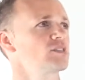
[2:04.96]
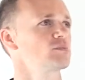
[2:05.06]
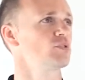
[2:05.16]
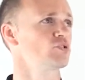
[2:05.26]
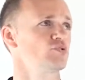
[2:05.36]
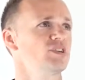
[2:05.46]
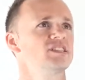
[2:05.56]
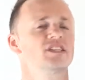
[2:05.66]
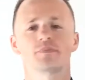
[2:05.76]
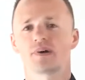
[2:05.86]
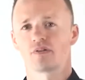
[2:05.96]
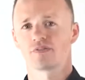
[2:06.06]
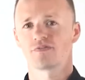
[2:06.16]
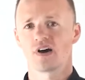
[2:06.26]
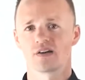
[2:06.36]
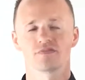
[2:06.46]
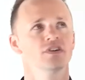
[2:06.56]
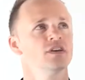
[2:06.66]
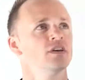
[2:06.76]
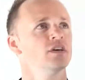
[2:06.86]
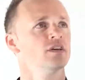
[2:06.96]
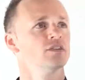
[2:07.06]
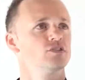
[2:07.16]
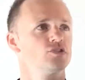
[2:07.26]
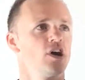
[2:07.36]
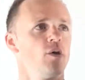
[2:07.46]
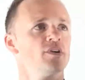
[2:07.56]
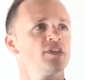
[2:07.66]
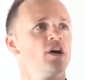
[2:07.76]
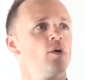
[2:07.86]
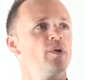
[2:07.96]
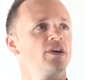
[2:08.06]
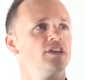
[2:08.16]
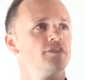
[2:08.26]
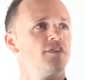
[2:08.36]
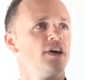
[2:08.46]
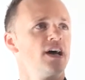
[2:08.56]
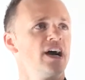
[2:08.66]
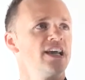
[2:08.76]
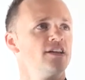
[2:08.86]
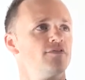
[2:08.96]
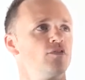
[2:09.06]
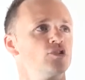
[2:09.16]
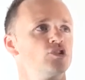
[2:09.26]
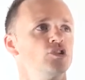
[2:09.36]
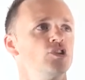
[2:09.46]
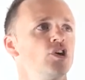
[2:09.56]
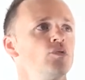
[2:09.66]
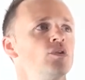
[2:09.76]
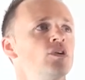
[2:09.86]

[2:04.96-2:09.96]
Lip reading: plus 3 to the power 5. To start with, we're going to define our inner function u,